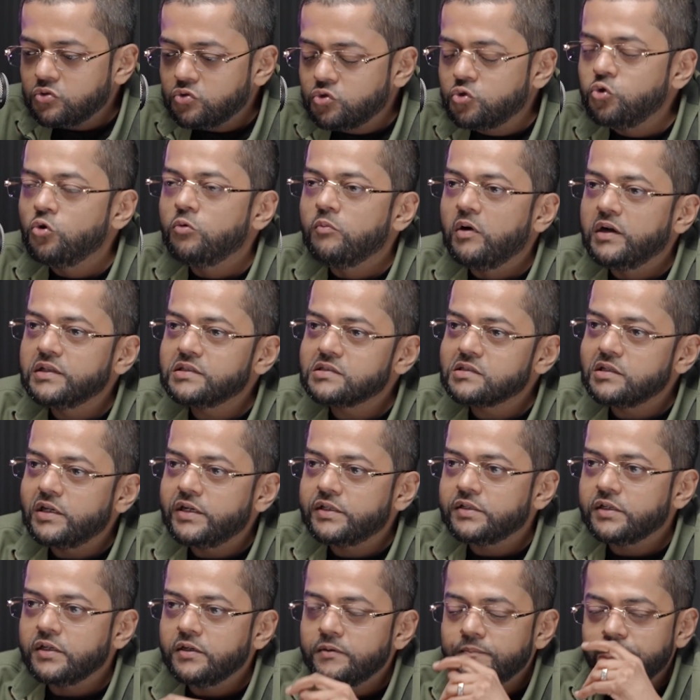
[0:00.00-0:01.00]
2 months
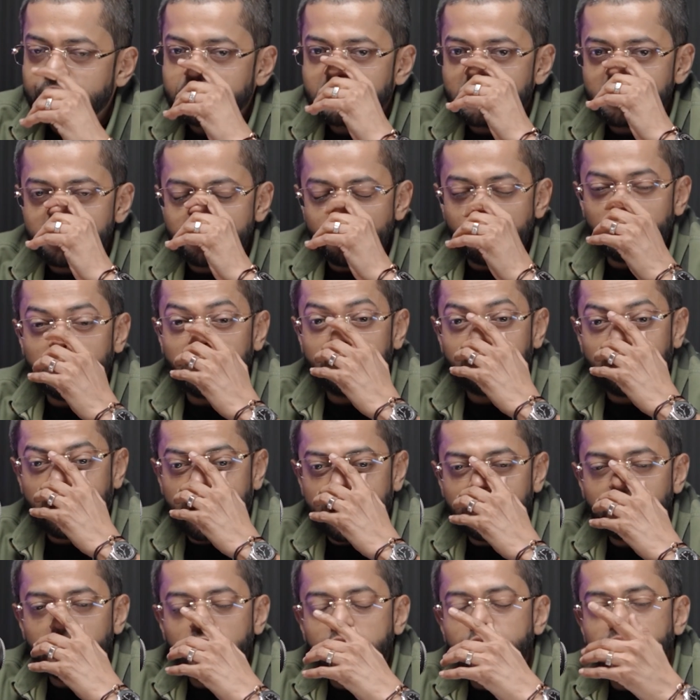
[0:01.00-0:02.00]
later, ZOHEB,
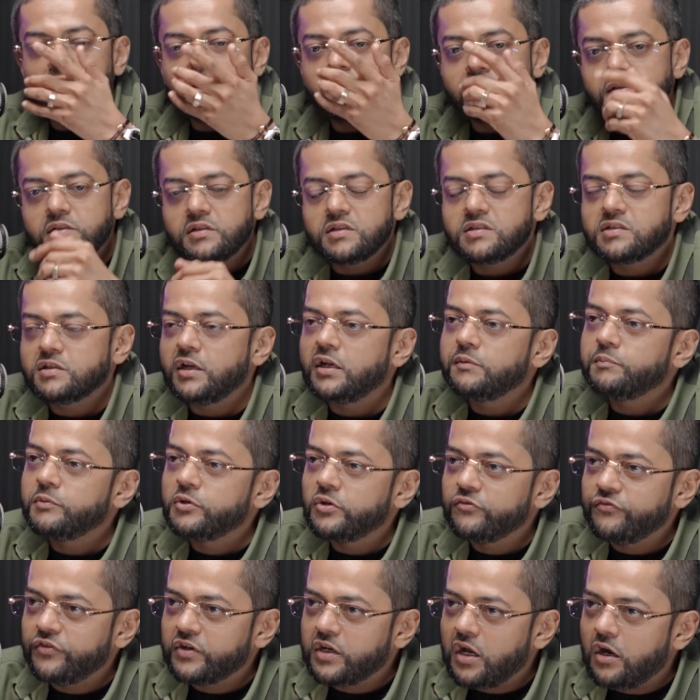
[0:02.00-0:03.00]
can you arrange the
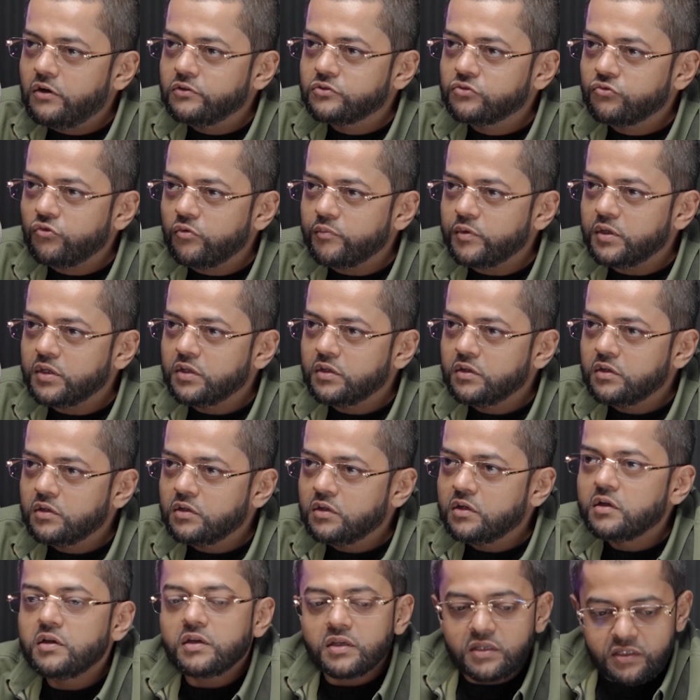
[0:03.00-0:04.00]
statement of accounts for me?
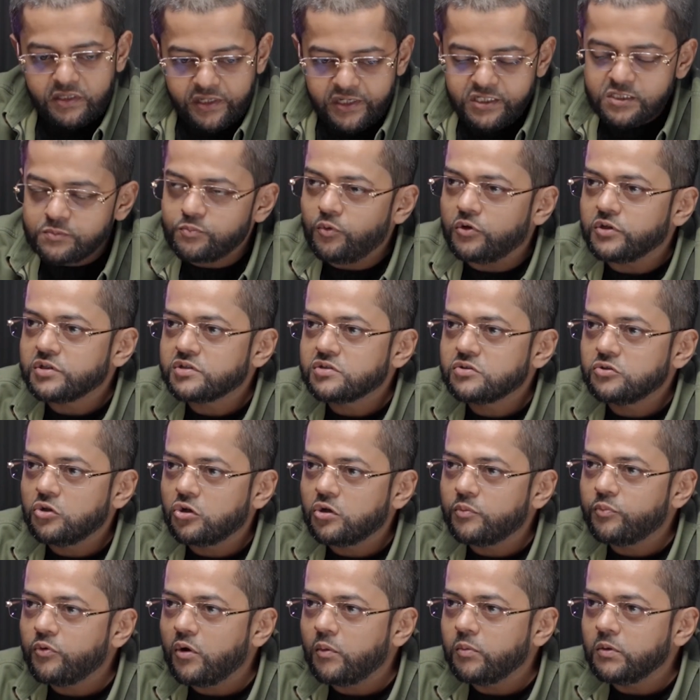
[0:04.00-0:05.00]
Yes, boss,
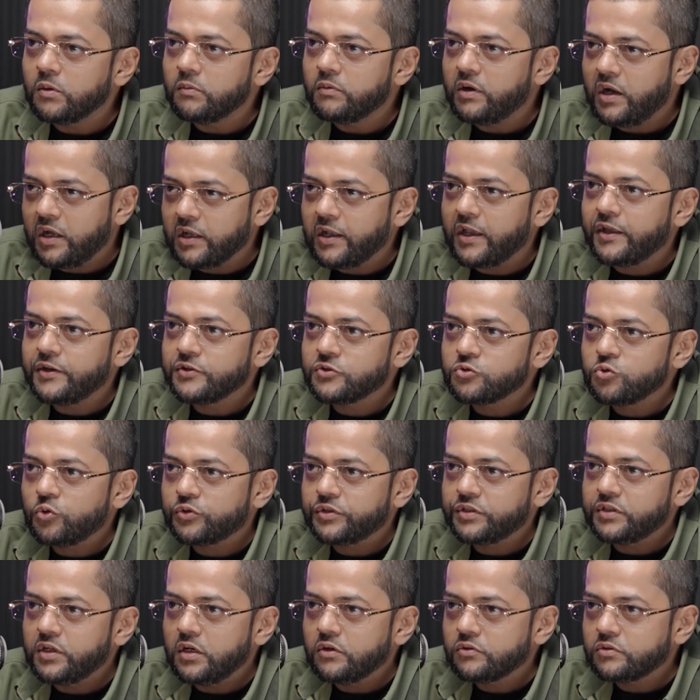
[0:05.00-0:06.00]
not a problem. I'll get it
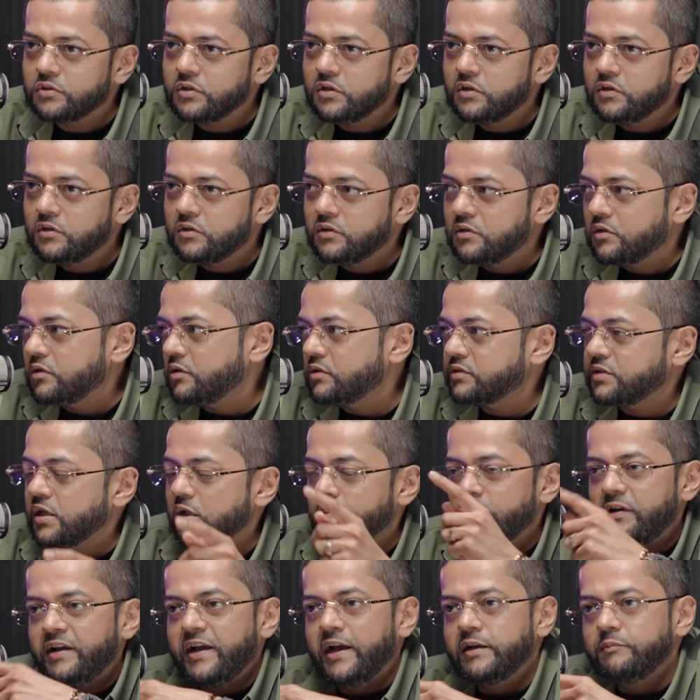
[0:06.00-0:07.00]
sorted out.
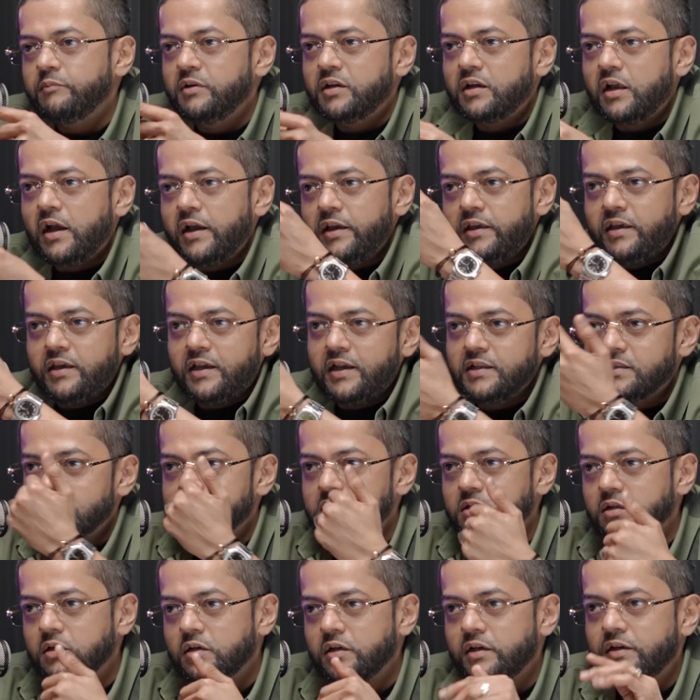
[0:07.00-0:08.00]
Tell my admin guy, he gets
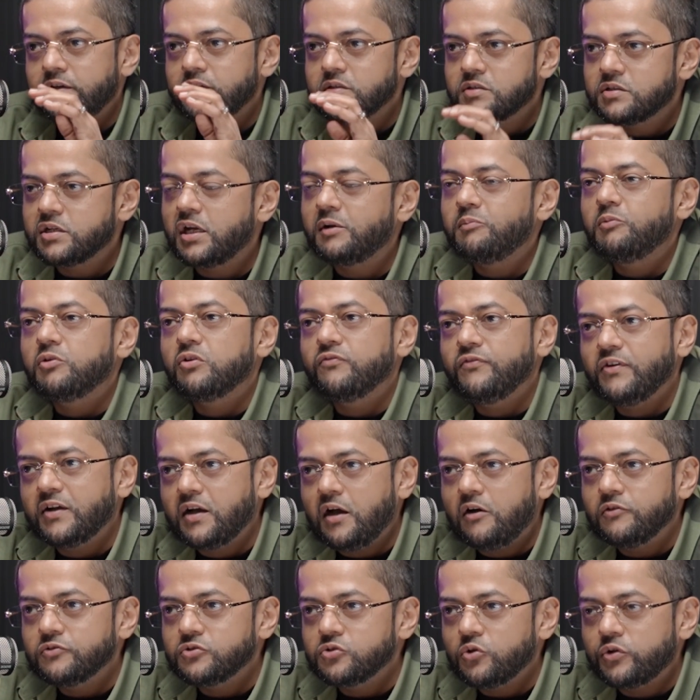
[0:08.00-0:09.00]
a statement of
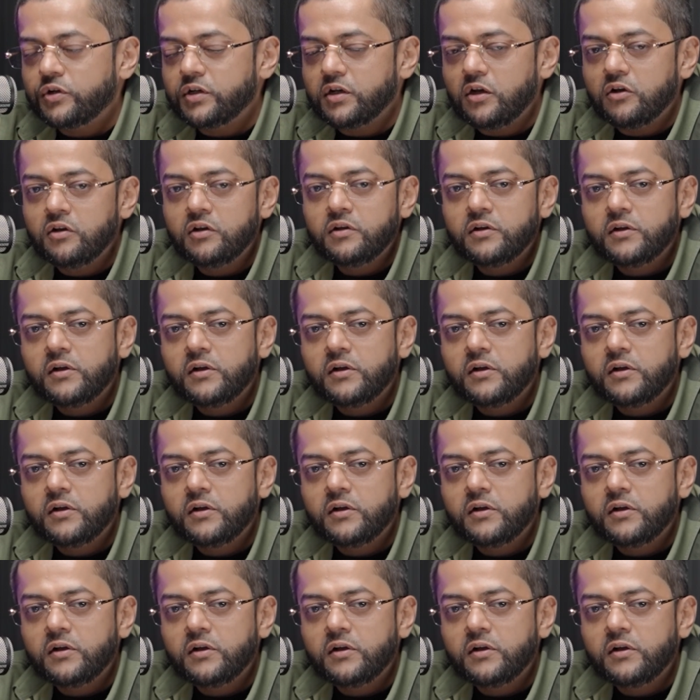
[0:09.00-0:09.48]
accounts sorted out.